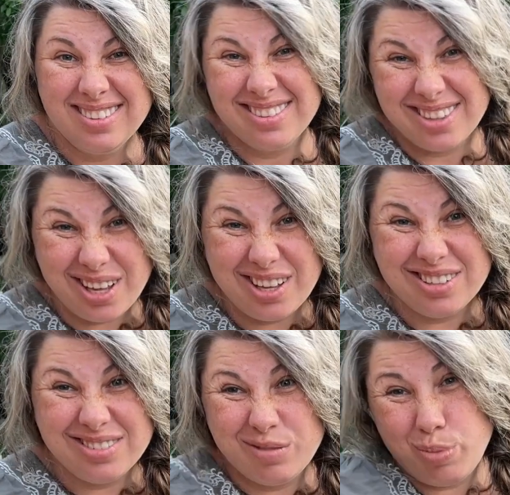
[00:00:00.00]

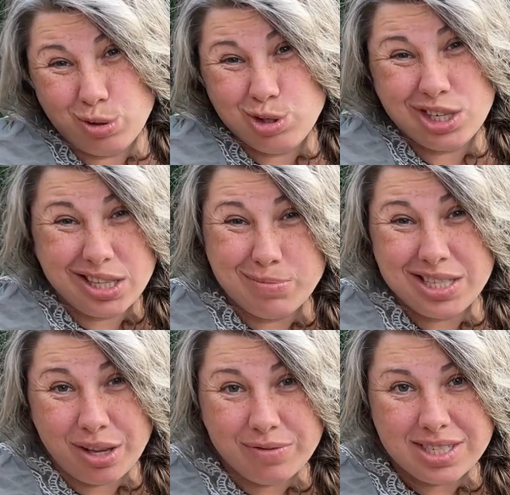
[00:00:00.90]
the poultry
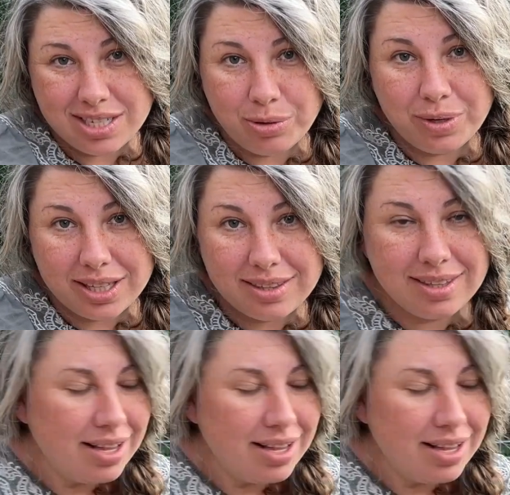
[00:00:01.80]
themselves deal with.